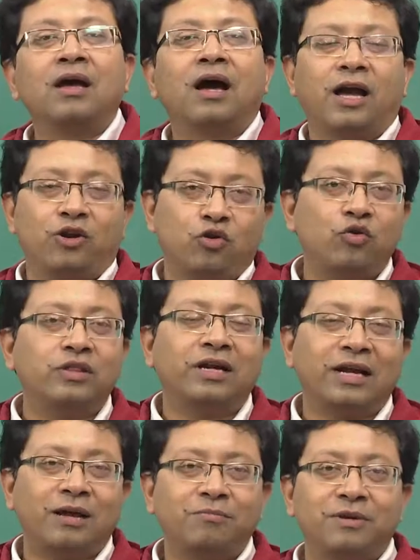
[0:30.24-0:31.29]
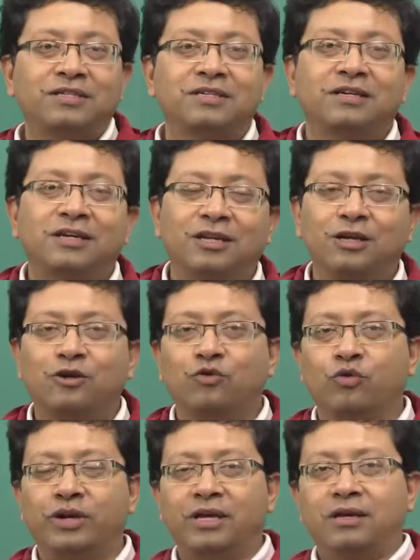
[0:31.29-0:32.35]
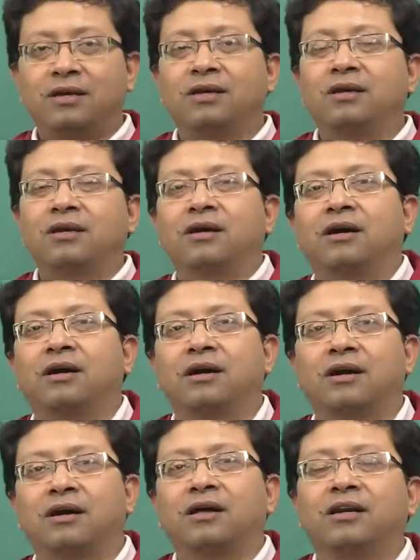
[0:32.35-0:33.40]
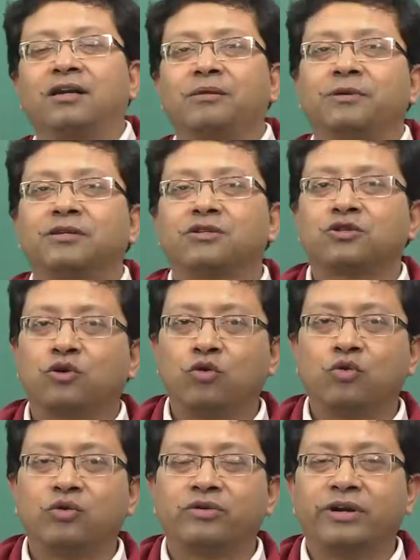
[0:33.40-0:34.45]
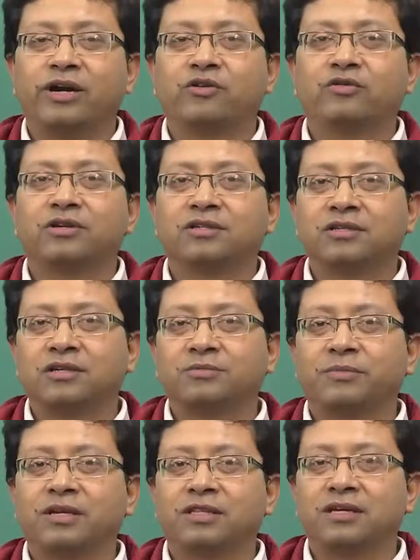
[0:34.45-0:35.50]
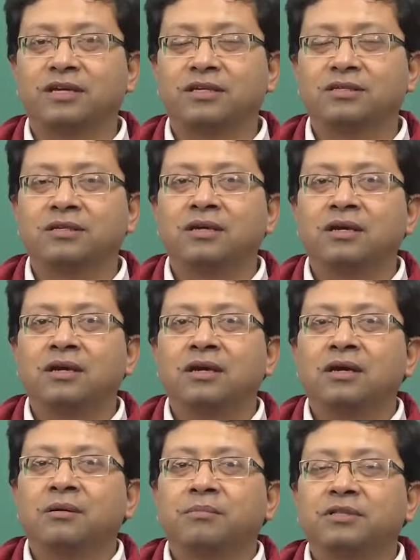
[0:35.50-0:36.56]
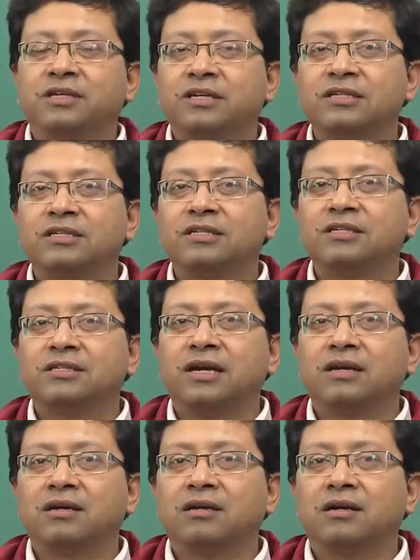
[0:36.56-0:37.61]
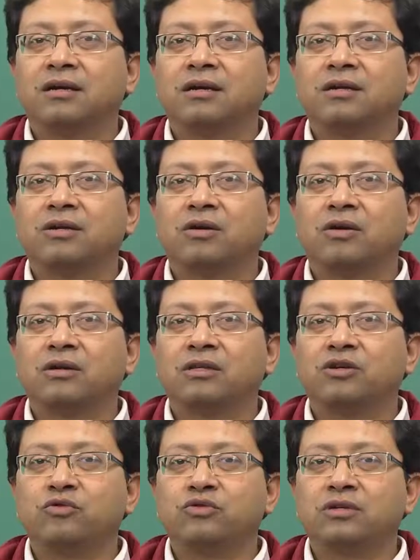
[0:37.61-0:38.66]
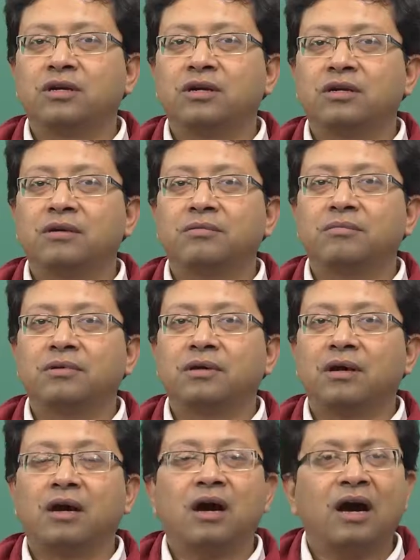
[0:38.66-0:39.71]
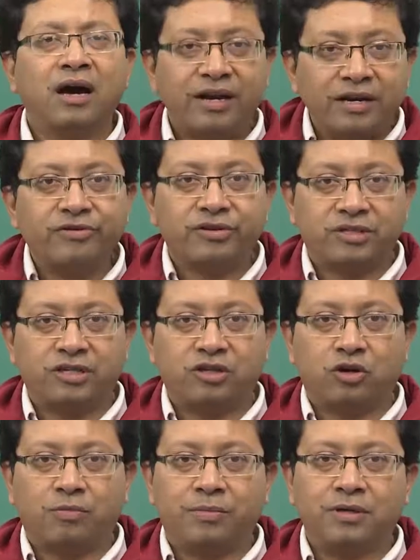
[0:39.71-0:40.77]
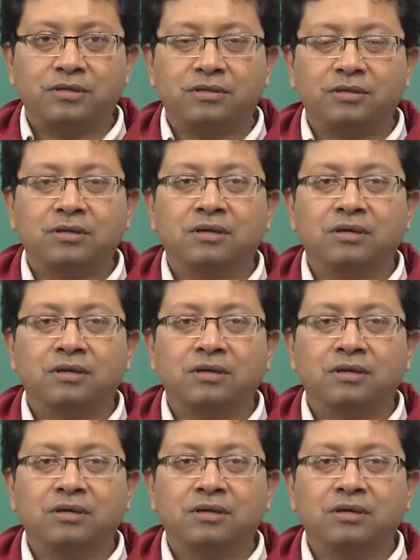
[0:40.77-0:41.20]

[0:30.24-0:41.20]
I know that I am basically going a little bit slow trying to discuss many things, but the reason is that GERT or Q-GERT are interesting topics,